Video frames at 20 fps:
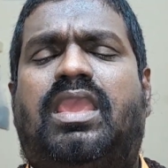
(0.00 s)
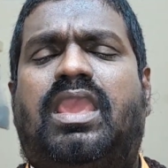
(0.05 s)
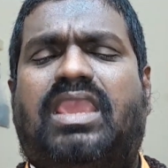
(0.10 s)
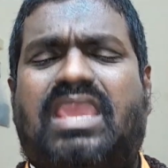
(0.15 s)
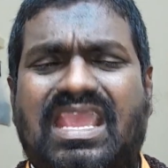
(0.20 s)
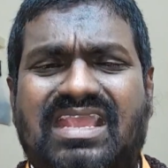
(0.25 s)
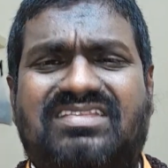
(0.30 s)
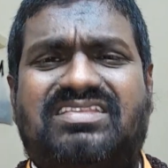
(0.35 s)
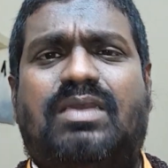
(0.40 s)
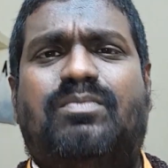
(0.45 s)

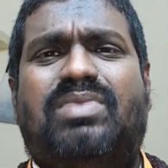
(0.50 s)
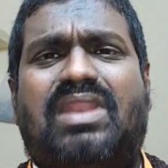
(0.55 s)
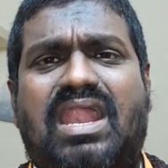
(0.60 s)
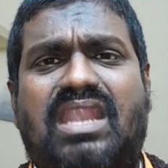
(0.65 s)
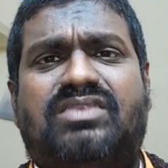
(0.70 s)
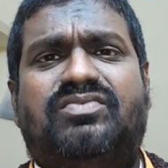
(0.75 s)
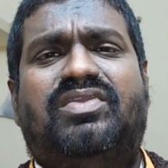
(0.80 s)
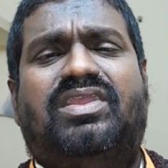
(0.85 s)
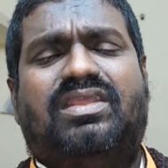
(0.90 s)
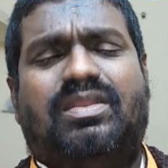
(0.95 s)
King
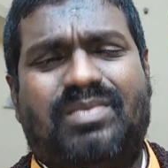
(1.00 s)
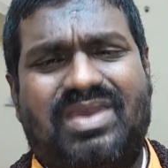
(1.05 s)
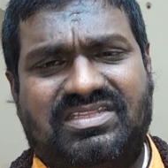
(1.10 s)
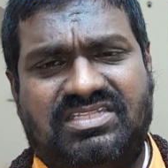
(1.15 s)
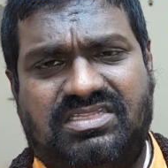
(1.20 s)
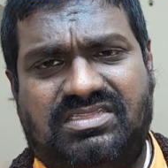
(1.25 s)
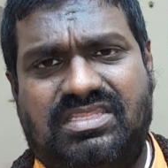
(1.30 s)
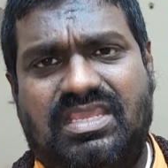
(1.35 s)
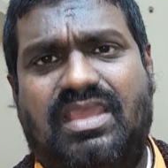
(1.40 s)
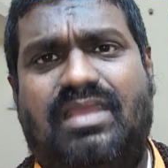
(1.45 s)
Samrat
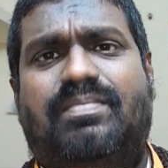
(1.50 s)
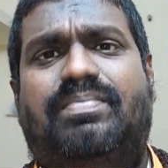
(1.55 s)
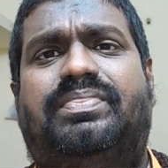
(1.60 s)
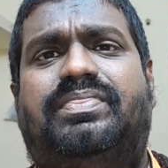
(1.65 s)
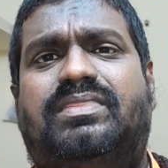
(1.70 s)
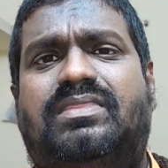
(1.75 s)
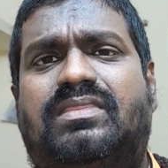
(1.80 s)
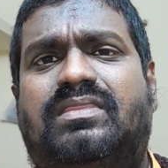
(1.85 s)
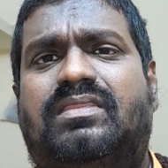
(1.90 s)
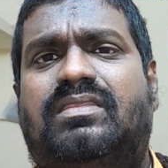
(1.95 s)
Vikramaditya,
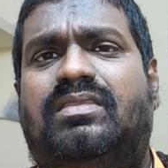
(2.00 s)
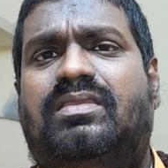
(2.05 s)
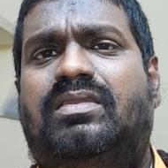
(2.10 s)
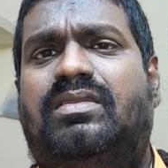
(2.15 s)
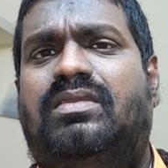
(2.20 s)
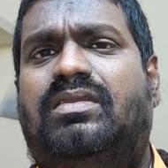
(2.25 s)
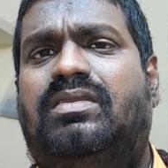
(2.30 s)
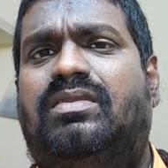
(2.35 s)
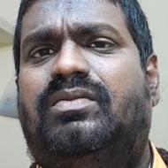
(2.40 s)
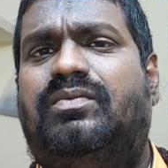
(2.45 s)

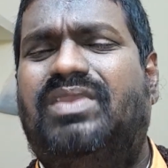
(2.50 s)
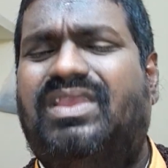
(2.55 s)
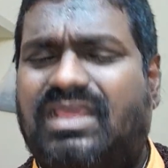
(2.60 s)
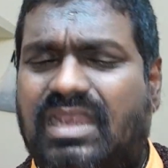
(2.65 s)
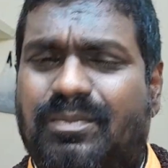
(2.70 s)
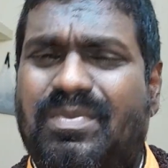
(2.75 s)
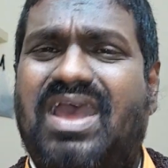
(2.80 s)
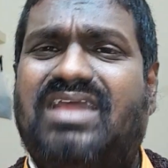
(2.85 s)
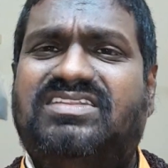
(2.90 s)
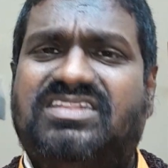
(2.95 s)

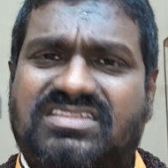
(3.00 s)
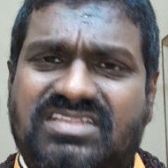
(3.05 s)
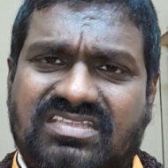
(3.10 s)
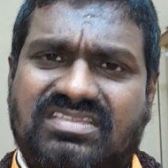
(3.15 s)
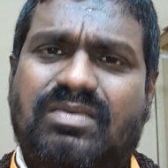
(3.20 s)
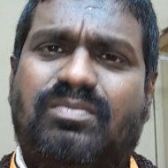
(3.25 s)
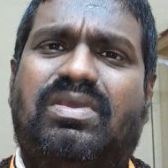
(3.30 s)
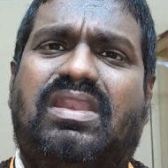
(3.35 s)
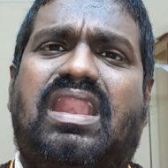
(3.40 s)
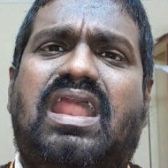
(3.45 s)
Vikramaditya
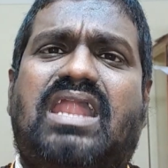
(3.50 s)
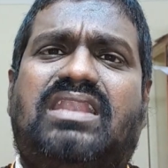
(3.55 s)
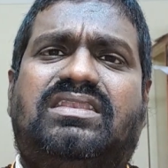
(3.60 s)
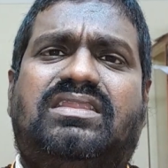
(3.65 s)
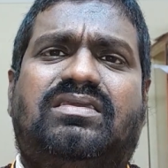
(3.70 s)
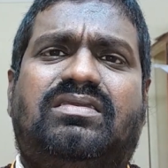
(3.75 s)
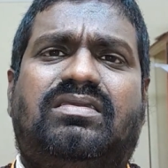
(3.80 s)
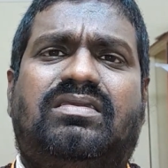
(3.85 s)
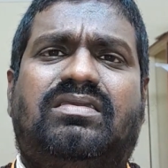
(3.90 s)
Samrat,